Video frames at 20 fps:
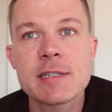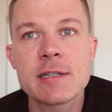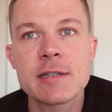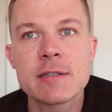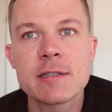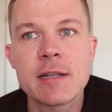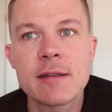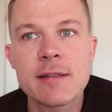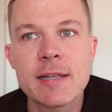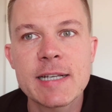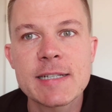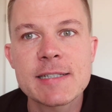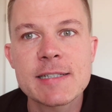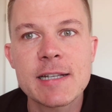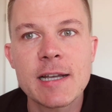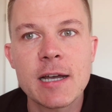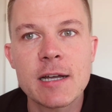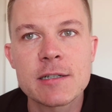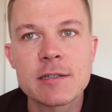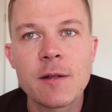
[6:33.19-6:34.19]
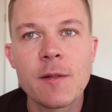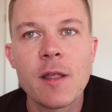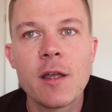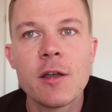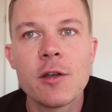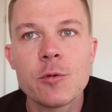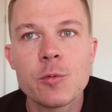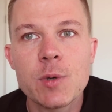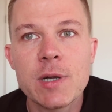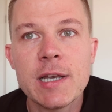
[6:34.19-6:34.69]
the things that
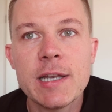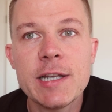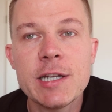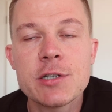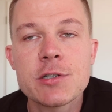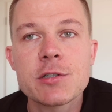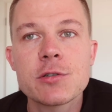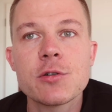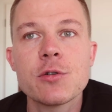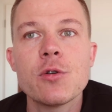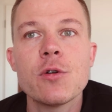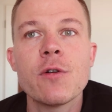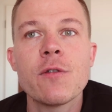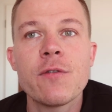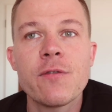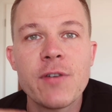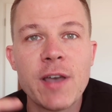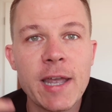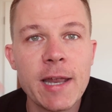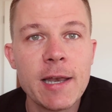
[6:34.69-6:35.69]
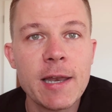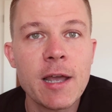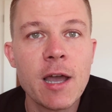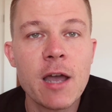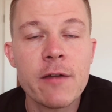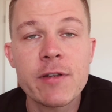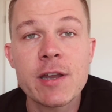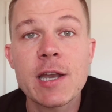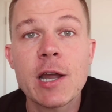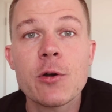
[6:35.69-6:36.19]
will lead to failure
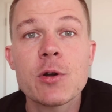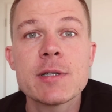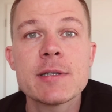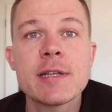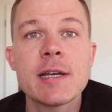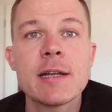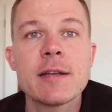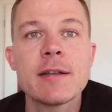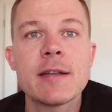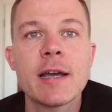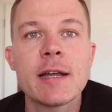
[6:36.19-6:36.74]
every now and then,